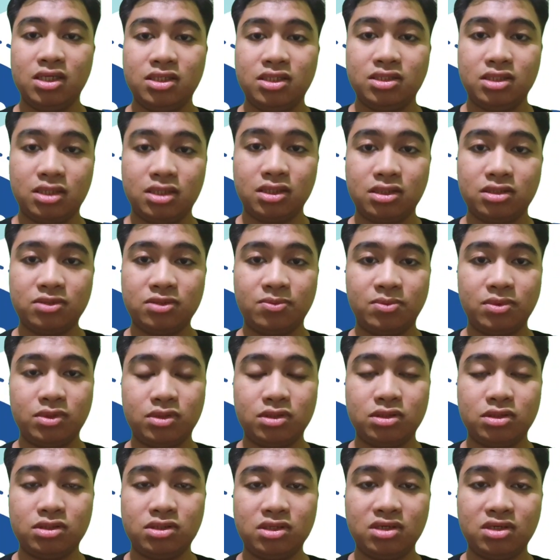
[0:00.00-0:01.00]
Second is
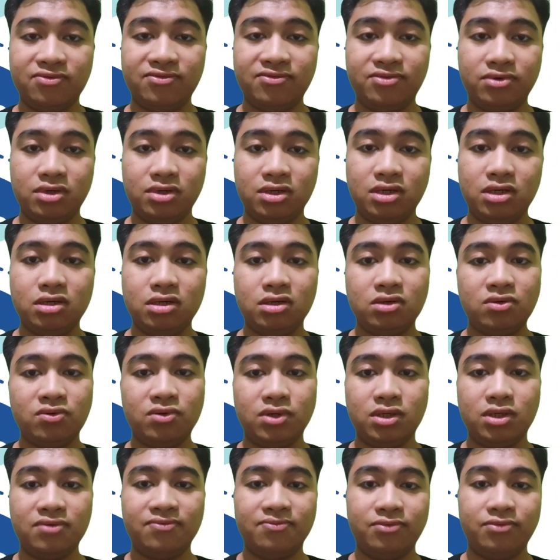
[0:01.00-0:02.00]
potential for
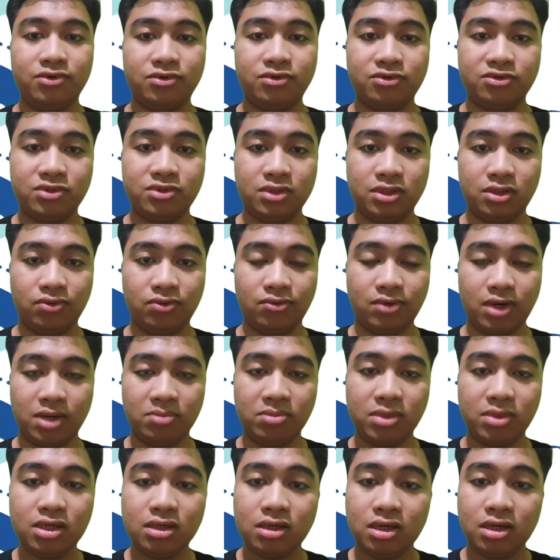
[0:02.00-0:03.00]
inadequate focus and
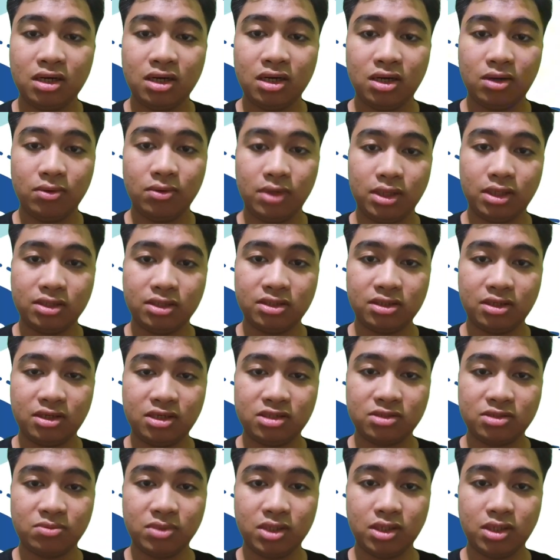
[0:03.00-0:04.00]
grammar. While
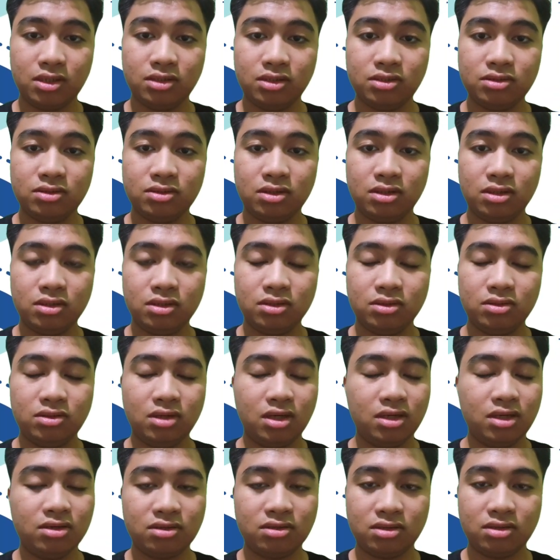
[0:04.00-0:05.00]
tasks may
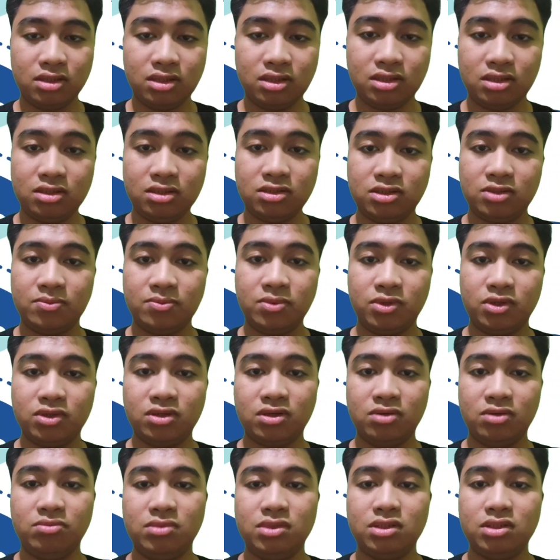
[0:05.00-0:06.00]
indirectly
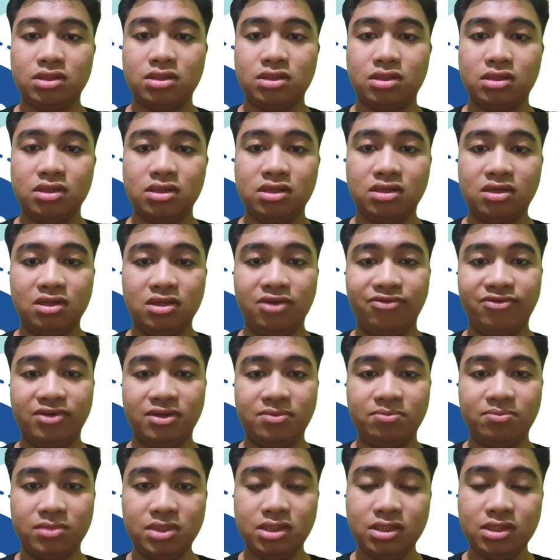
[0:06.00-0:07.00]
support grammatical
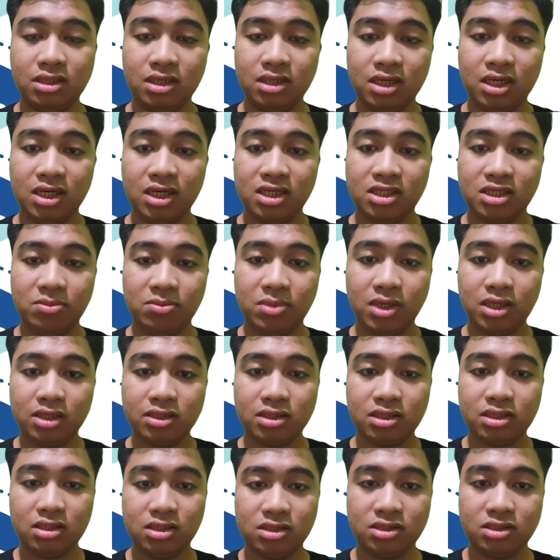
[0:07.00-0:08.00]
development,
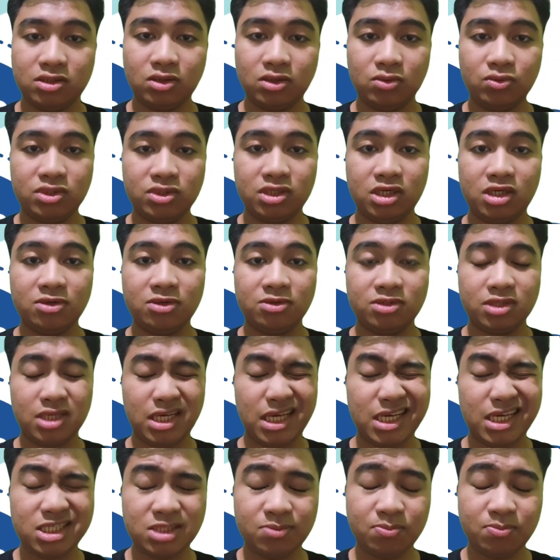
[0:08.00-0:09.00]
TBLT doesn't always
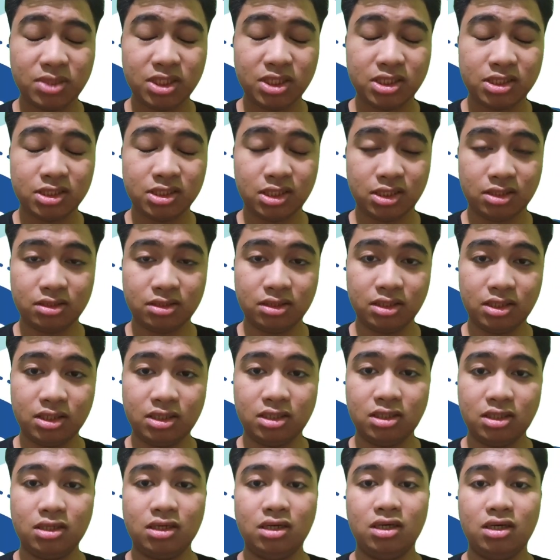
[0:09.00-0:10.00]

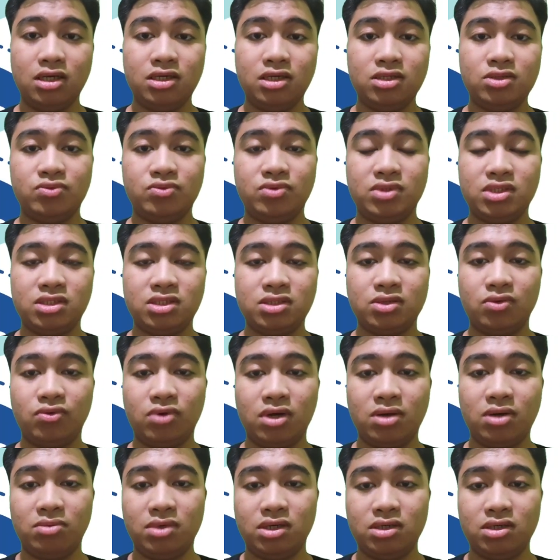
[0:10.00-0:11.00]
explicitly address
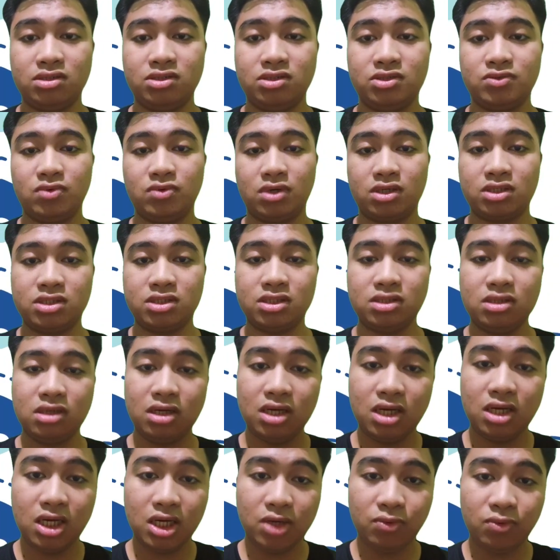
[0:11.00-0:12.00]
grammar instruction,
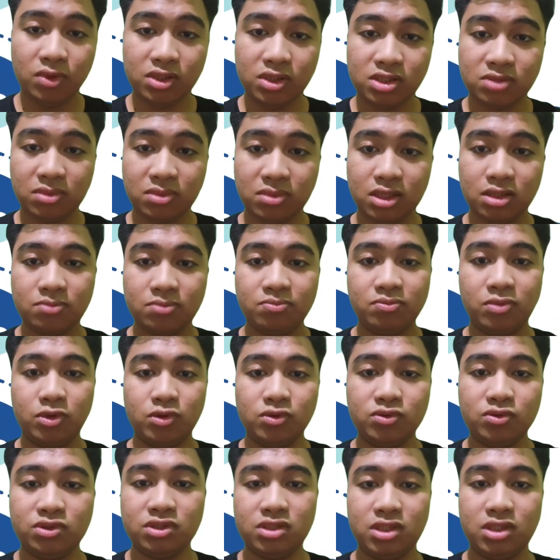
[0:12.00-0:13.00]
which might
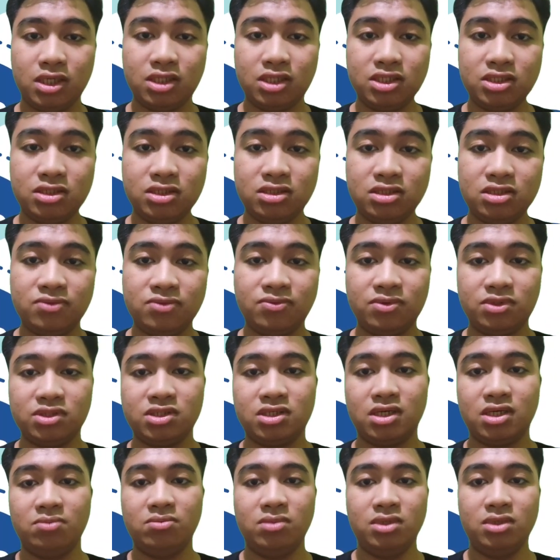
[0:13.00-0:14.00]
pose challenges for
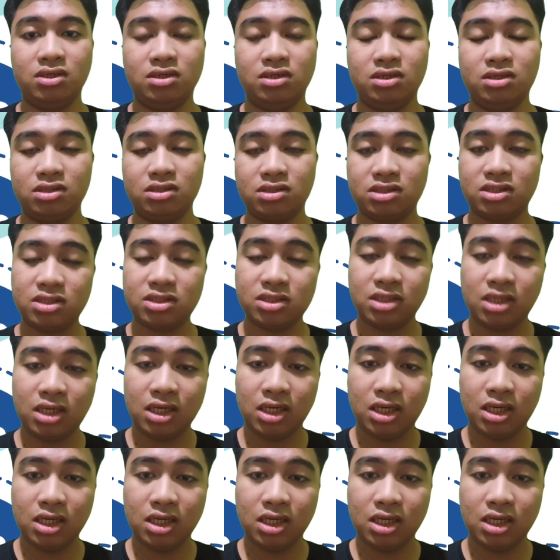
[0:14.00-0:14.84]
some learners.